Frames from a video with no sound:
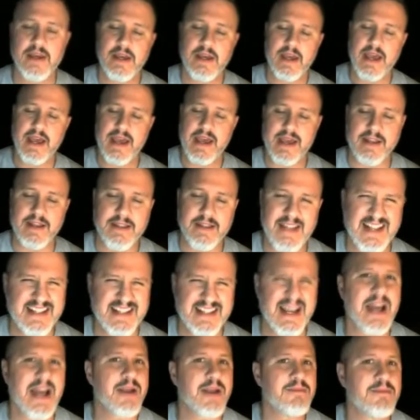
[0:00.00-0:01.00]
And that
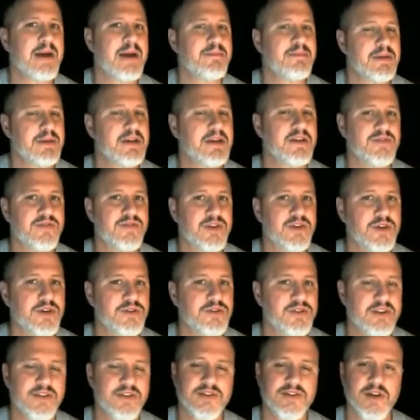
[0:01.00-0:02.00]
kind of might be
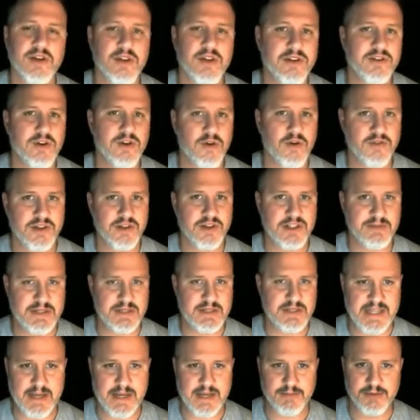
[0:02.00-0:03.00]
confusing, so let's go over some
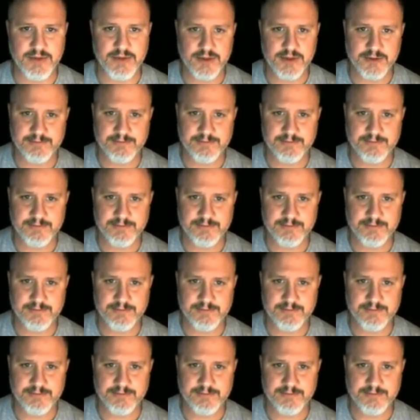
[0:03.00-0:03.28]
examples.